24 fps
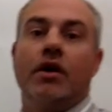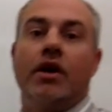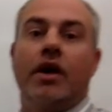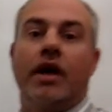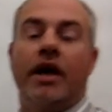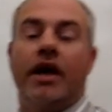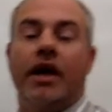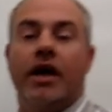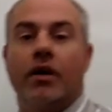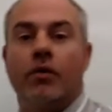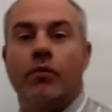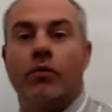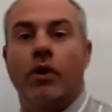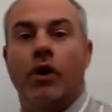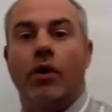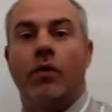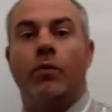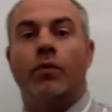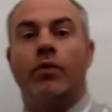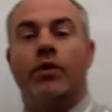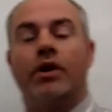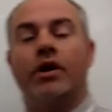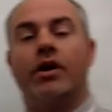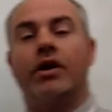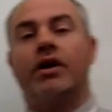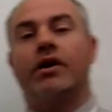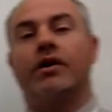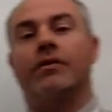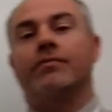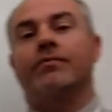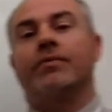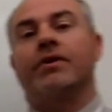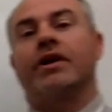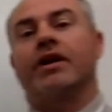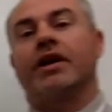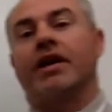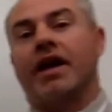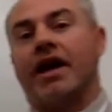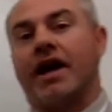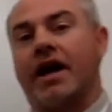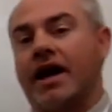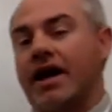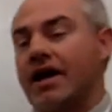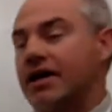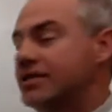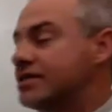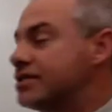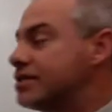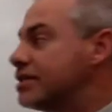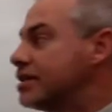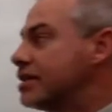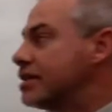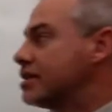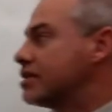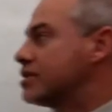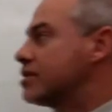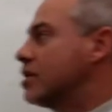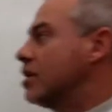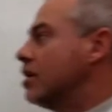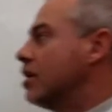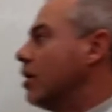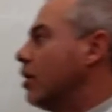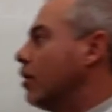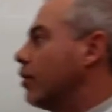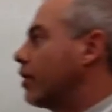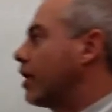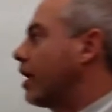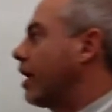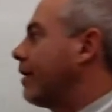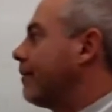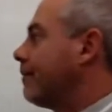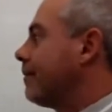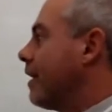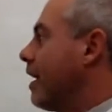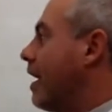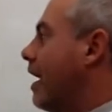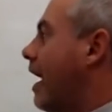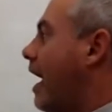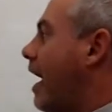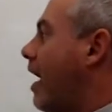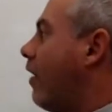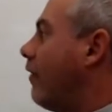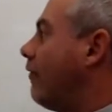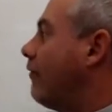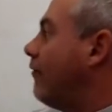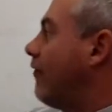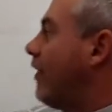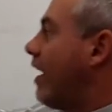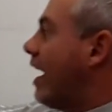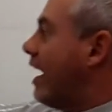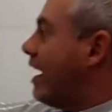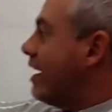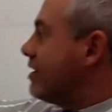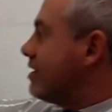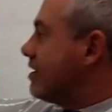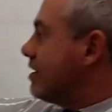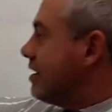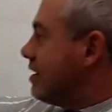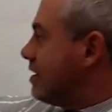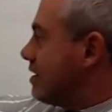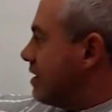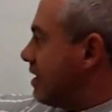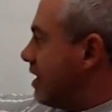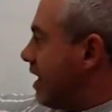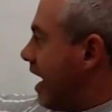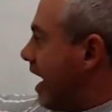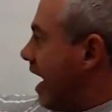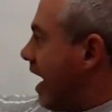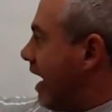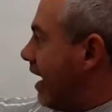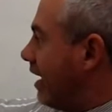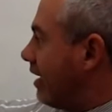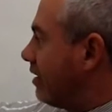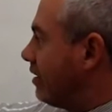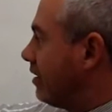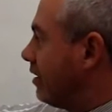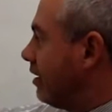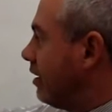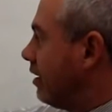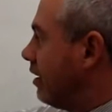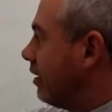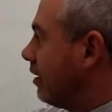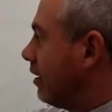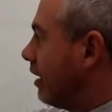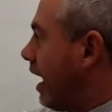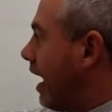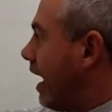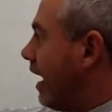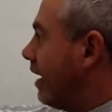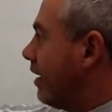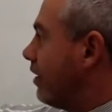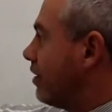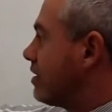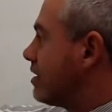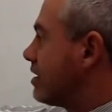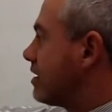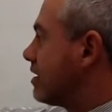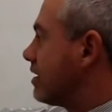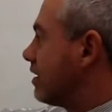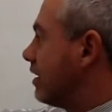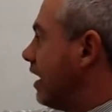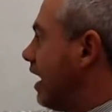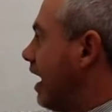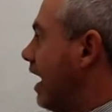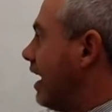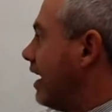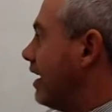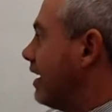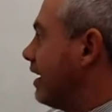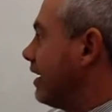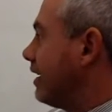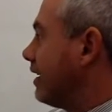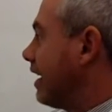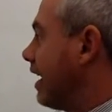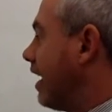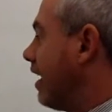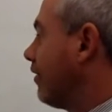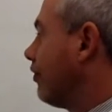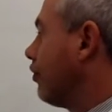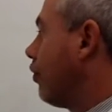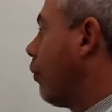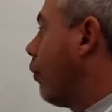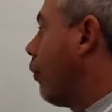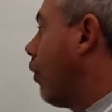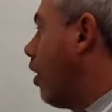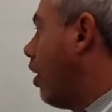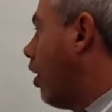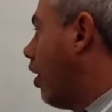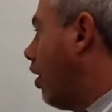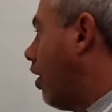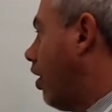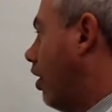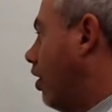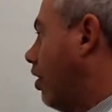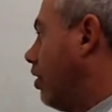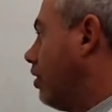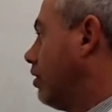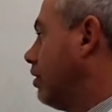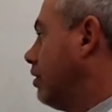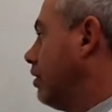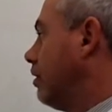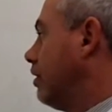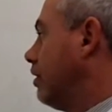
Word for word: And what we're being asked is, okay, how fast is that ladder sliding down the wall,